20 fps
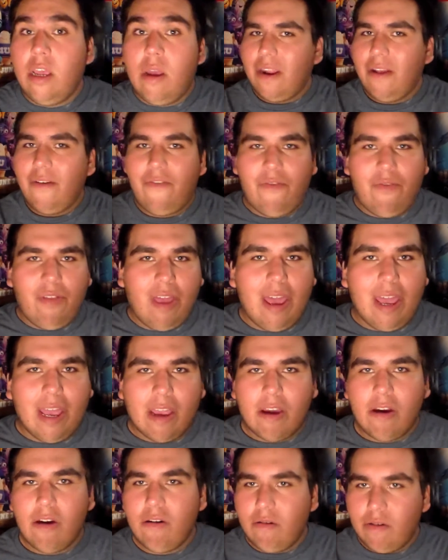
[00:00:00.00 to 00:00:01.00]
Ben
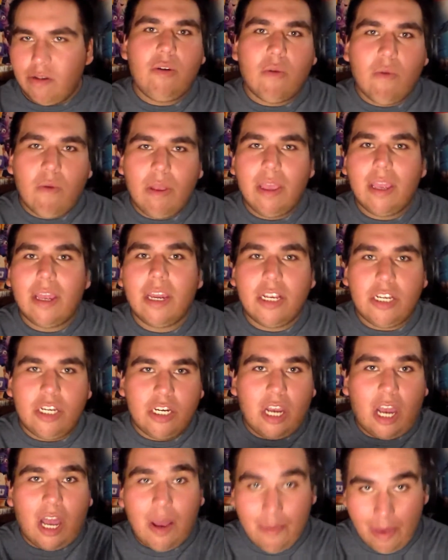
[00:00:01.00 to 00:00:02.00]
Affleck does do a really good
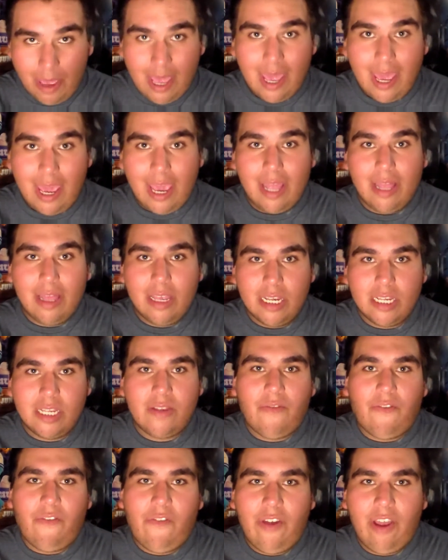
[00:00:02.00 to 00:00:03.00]
job in
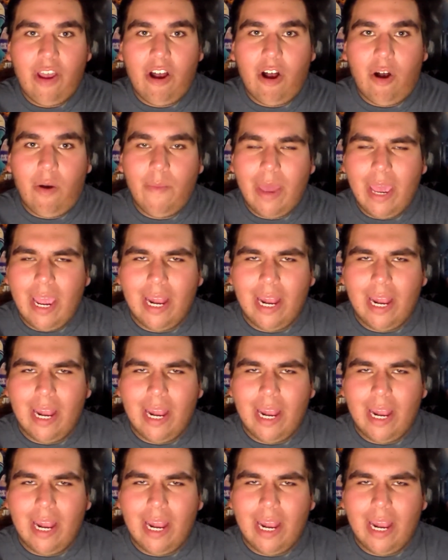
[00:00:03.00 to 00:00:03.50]
this film,